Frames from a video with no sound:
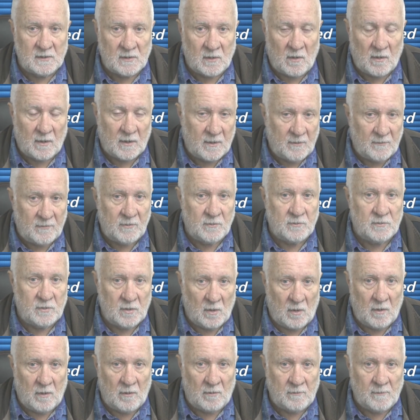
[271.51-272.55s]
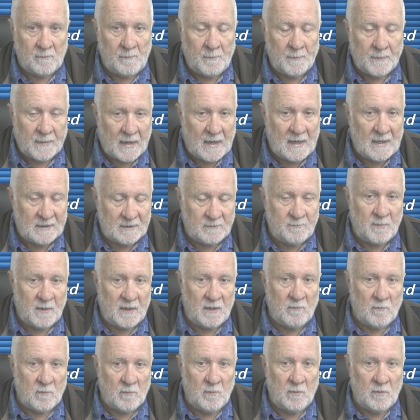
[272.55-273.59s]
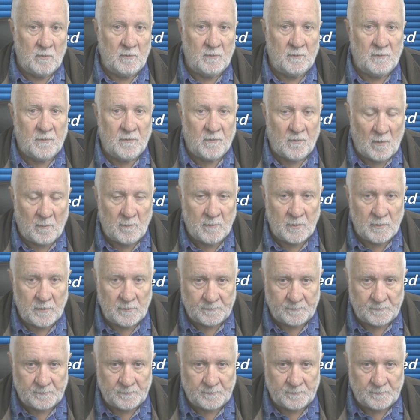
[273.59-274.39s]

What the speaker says: like if your child has been removed from you.